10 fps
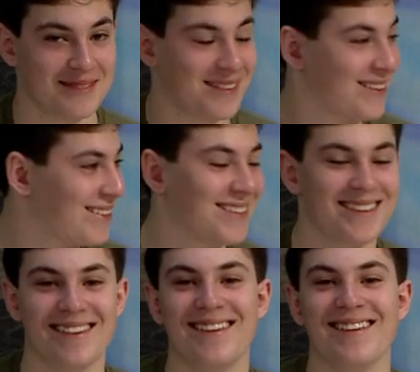
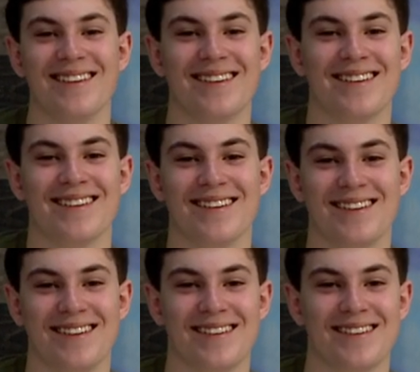
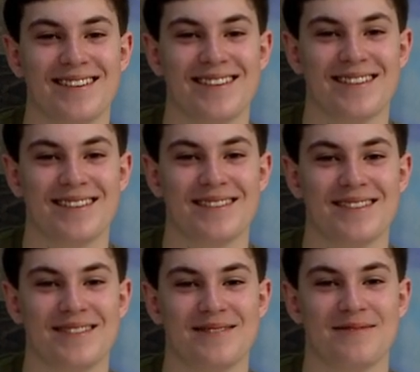
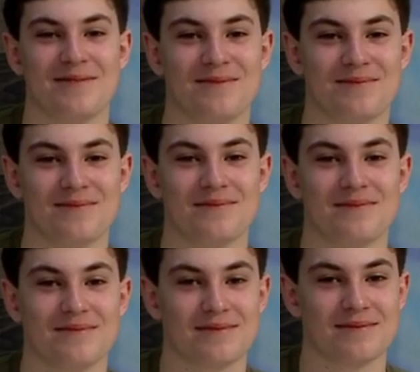
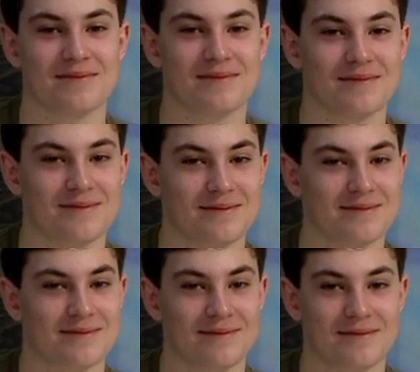
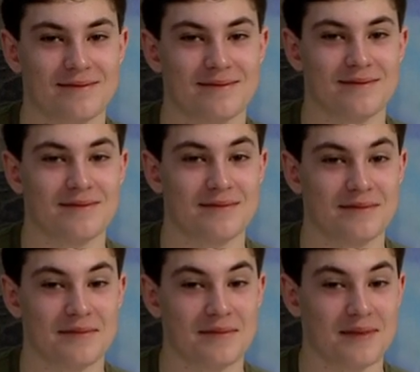
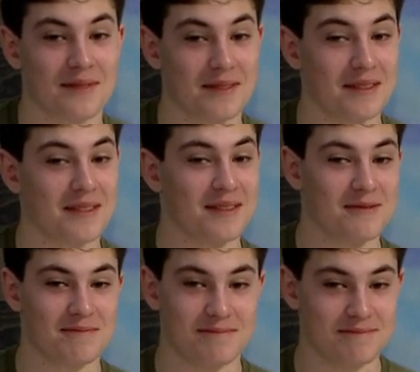
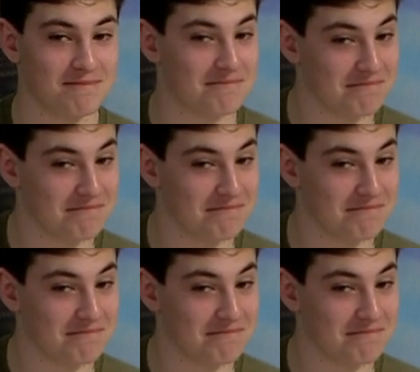(silent)